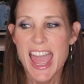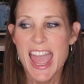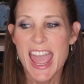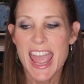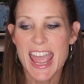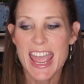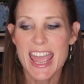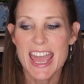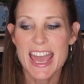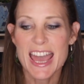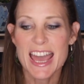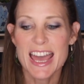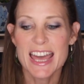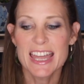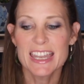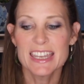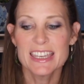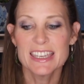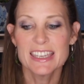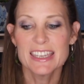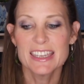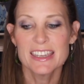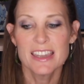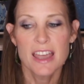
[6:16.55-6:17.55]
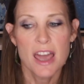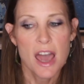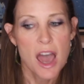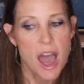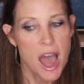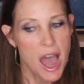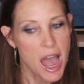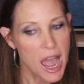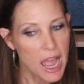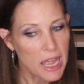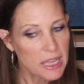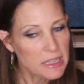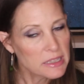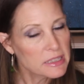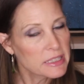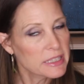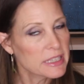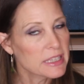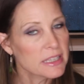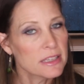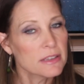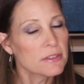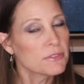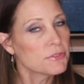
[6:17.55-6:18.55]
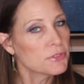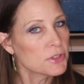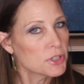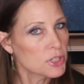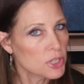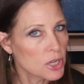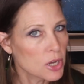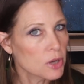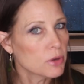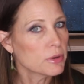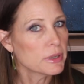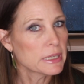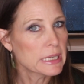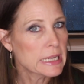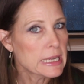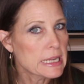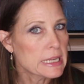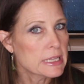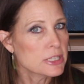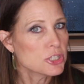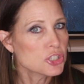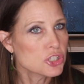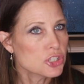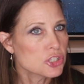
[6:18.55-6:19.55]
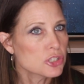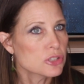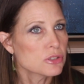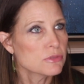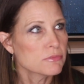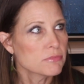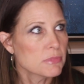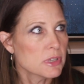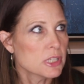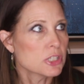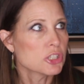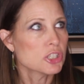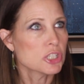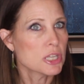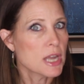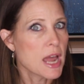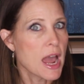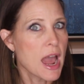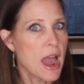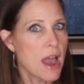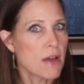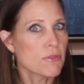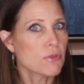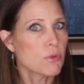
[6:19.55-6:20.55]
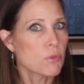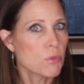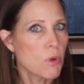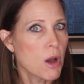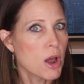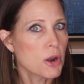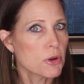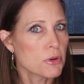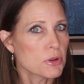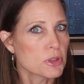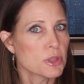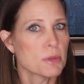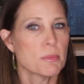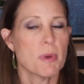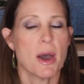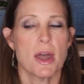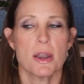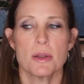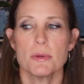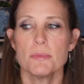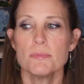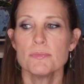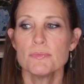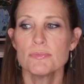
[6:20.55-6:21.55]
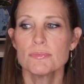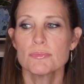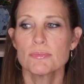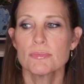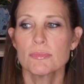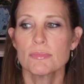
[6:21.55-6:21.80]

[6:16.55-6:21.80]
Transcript: And I leave, you know, an inch and a half of water in the bottom.